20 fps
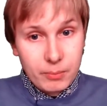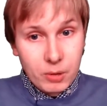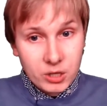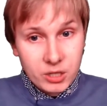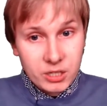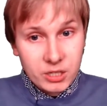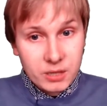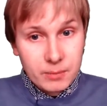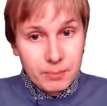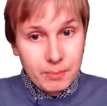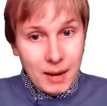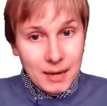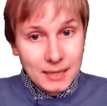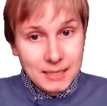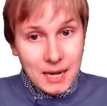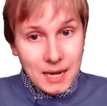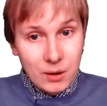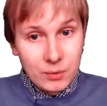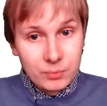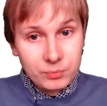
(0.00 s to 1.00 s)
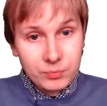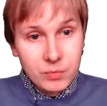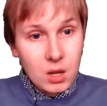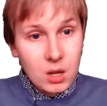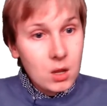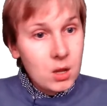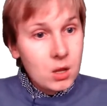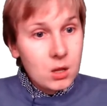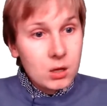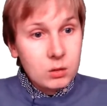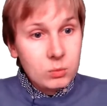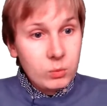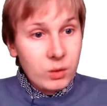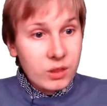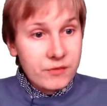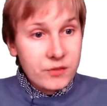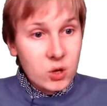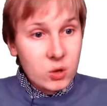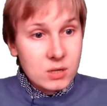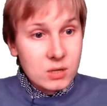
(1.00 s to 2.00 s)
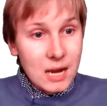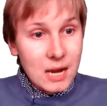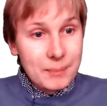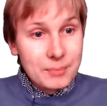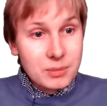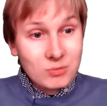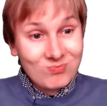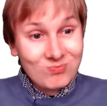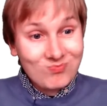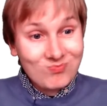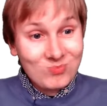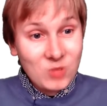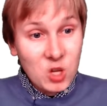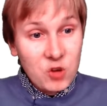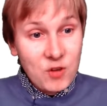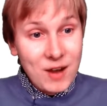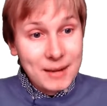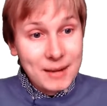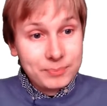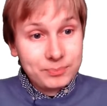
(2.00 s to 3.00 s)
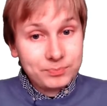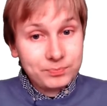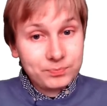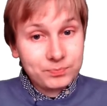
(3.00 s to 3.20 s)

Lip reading: pushes them back down. With a few taps, you're in.